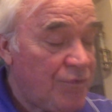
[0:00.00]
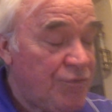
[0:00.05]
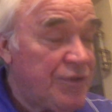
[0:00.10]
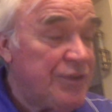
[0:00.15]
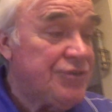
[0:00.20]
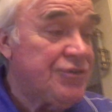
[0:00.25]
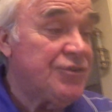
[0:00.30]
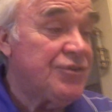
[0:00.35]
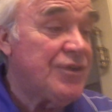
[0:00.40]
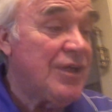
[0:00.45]

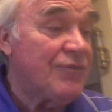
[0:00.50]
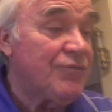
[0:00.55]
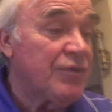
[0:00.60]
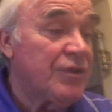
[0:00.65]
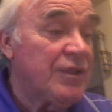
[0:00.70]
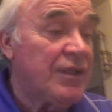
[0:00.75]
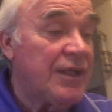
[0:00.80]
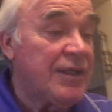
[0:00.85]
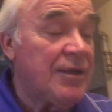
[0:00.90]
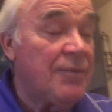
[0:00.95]
This is
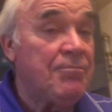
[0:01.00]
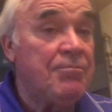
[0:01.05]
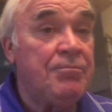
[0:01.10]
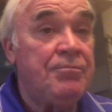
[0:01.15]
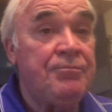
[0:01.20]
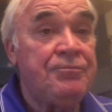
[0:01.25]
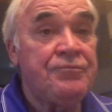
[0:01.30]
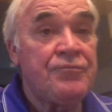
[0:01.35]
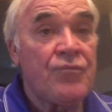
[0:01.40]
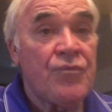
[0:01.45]
definitely like a
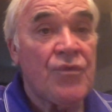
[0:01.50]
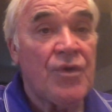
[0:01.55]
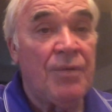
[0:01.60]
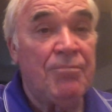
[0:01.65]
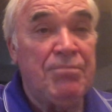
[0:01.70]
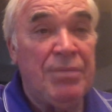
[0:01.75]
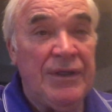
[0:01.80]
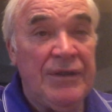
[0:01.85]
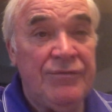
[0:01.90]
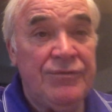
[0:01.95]

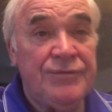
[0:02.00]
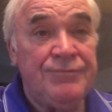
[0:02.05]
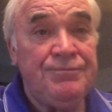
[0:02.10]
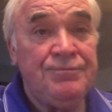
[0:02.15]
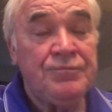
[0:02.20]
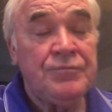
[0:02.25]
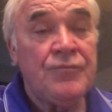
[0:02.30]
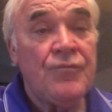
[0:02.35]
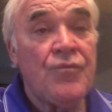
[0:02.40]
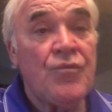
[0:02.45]
beef,
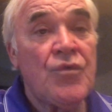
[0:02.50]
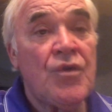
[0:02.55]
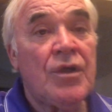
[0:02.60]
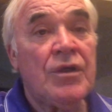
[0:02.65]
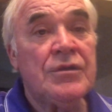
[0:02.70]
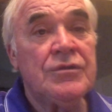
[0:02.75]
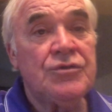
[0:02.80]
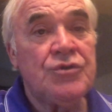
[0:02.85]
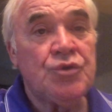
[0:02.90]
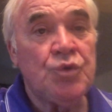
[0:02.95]

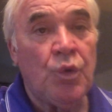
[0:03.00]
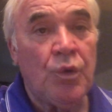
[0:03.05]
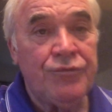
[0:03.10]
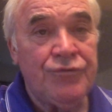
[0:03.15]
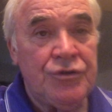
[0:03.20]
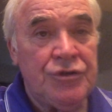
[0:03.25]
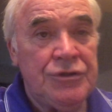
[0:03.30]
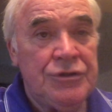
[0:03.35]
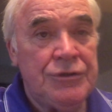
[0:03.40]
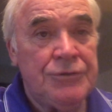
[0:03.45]
soft
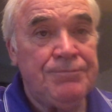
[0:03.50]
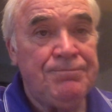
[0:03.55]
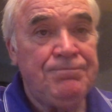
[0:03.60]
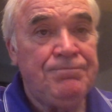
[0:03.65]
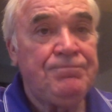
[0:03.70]
cheese.